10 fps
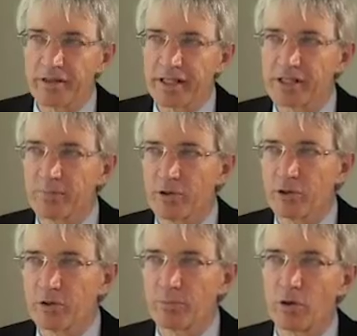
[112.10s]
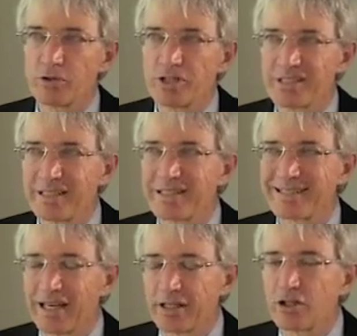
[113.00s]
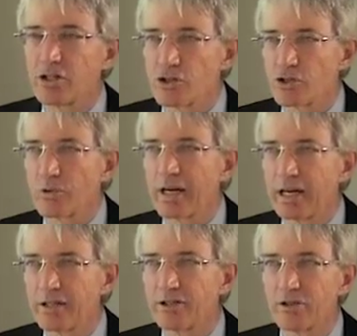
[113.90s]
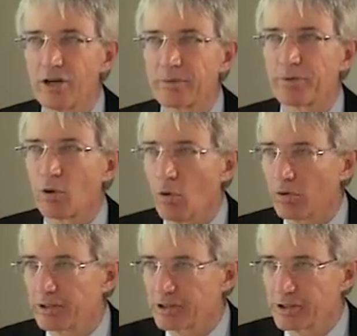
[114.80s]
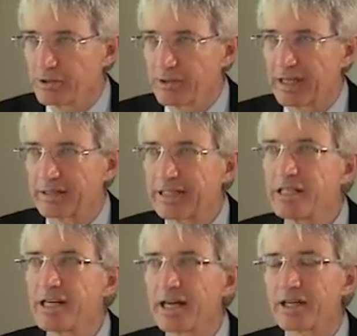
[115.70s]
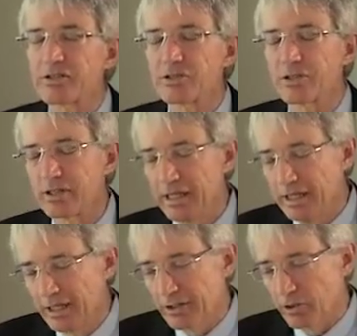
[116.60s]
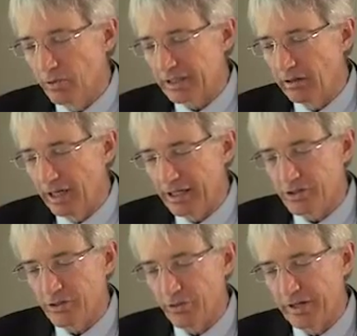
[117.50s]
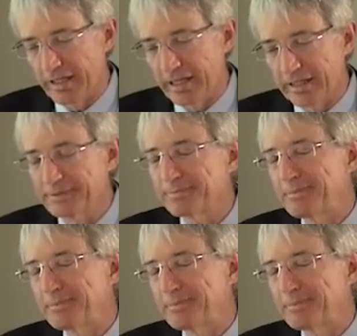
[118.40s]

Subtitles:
things about your approach is that it's unconstrained. You're not beholden to the index or to what clients are thinking.